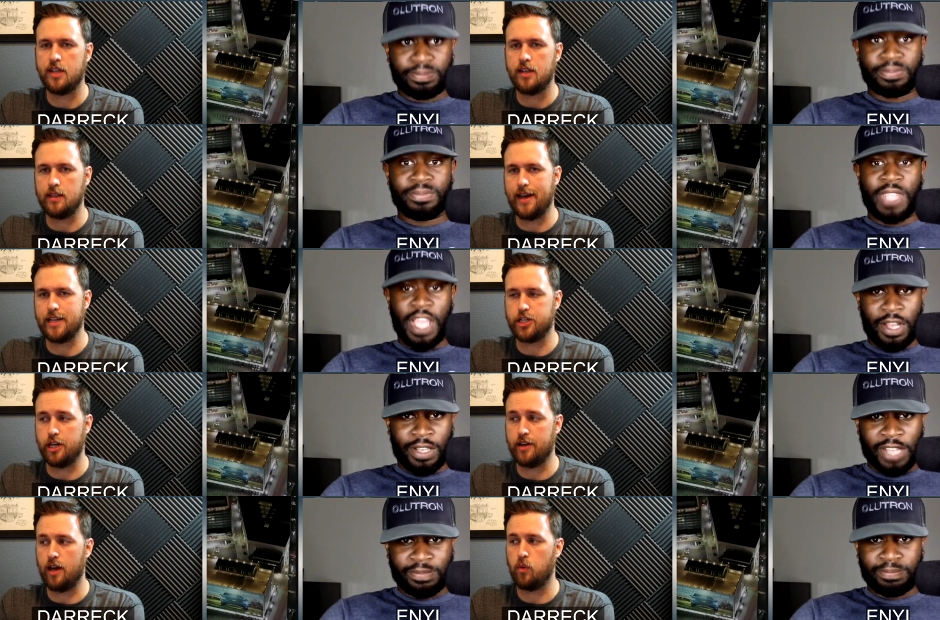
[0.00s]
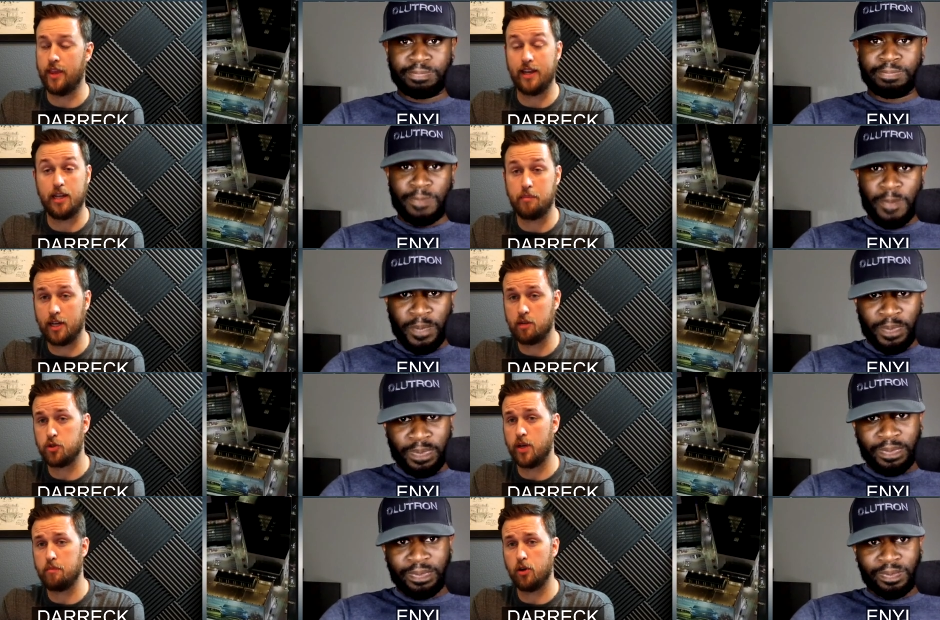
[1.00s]
Speaker 1: last yeah, year. Now, they did pick up
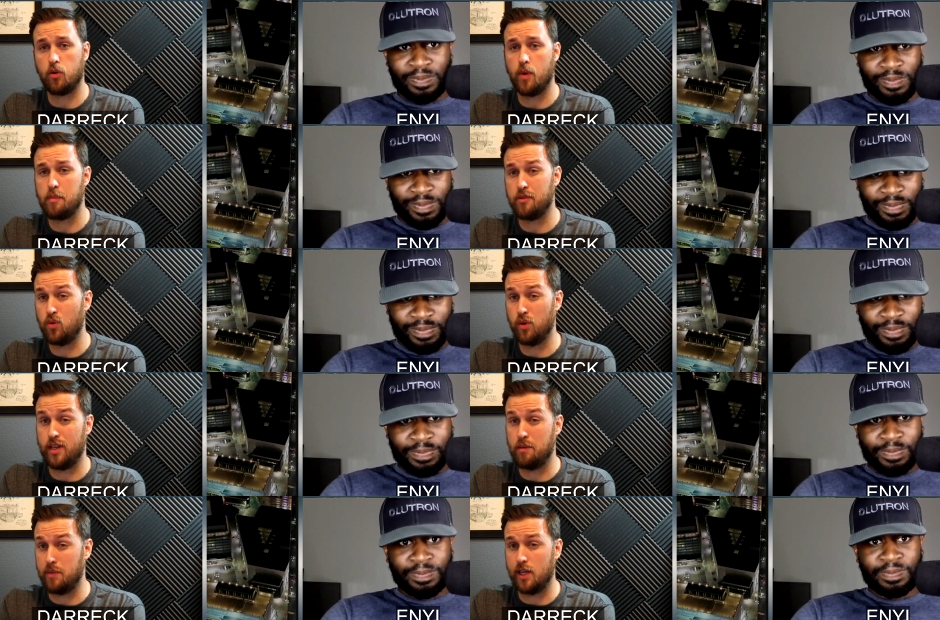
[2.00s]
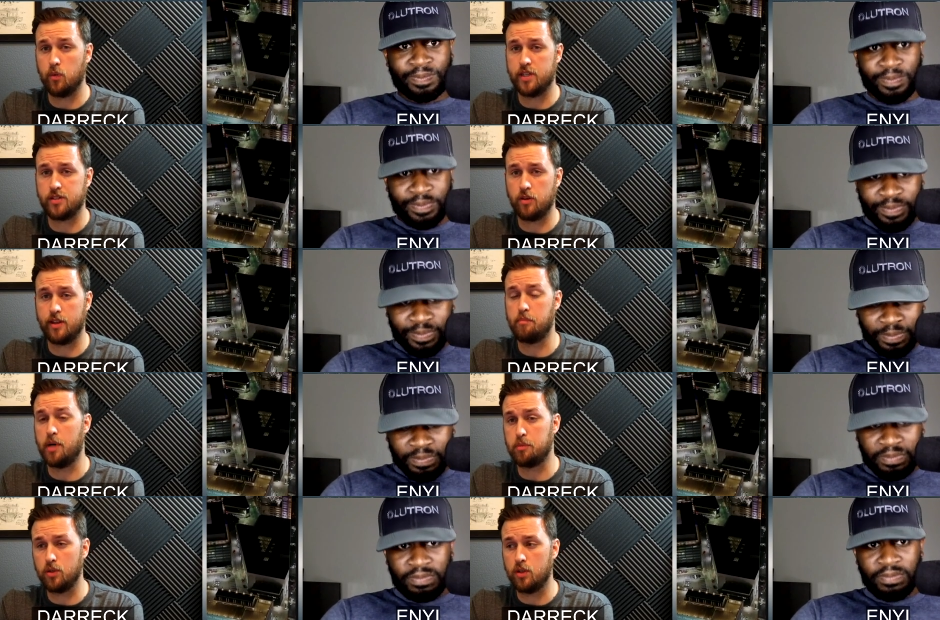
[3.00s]
Trey Burke right before the NBA restart in the
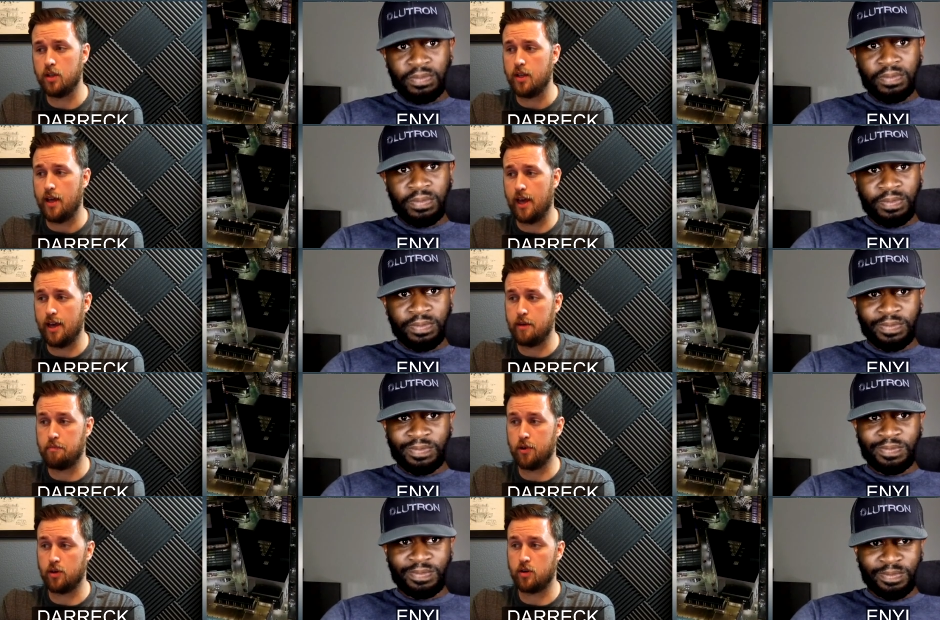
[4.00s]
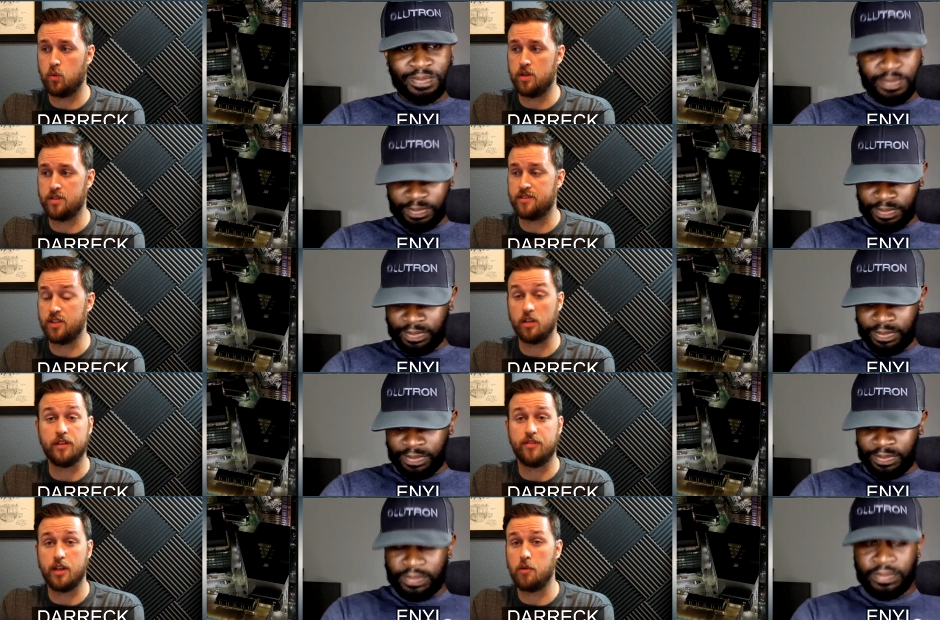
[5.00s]
bubble, and Burke was solid
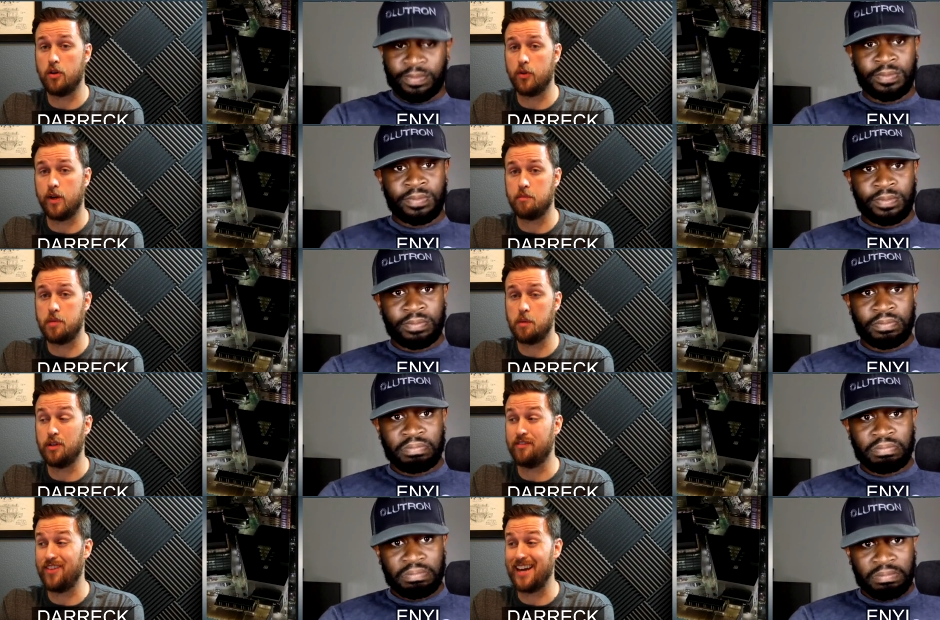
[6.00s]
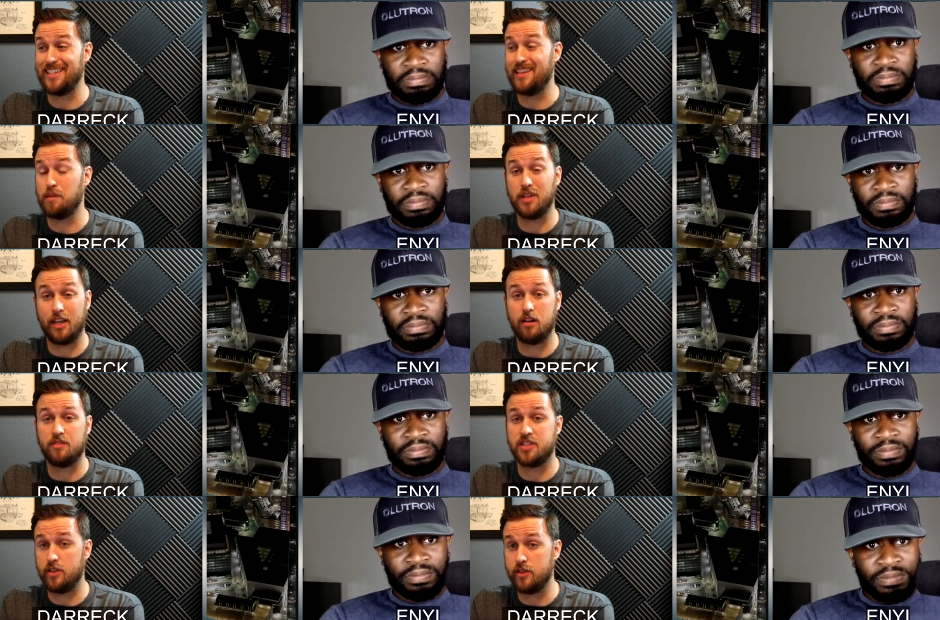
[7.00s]
for them all throughout the bubble. In fact, in the playoff
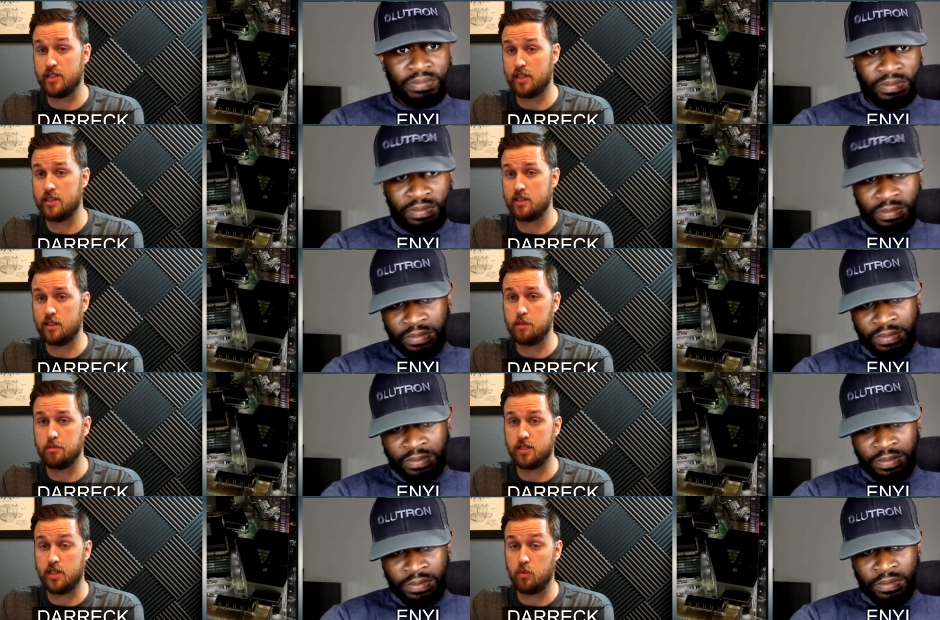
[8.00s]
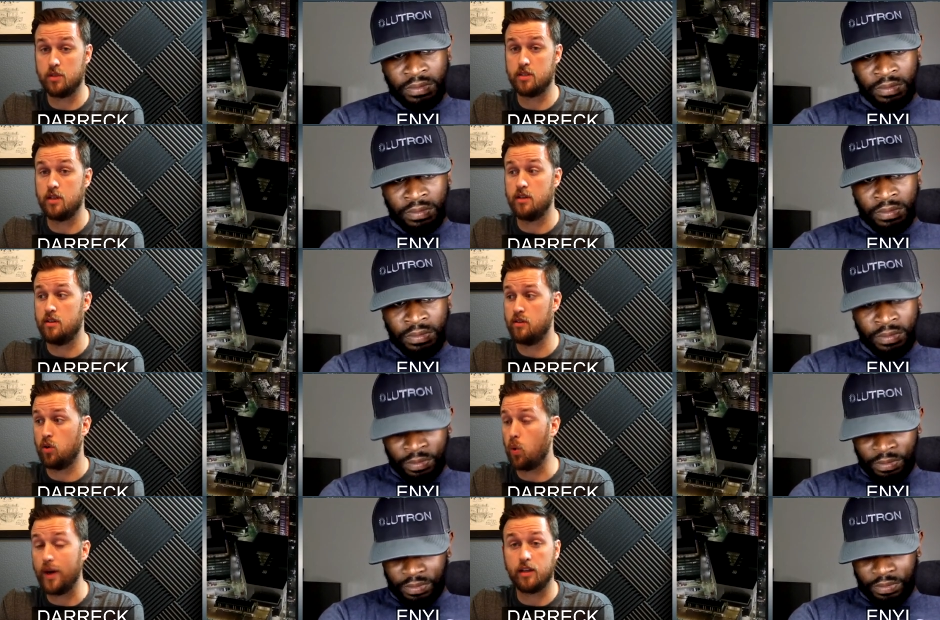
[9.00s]
series against the Clippers, he was
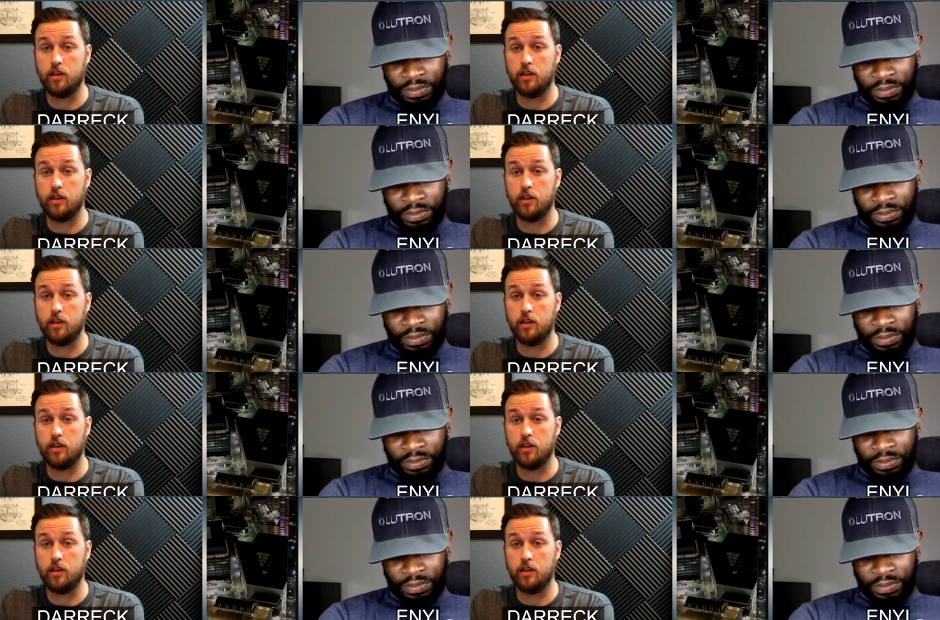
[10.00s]
quite good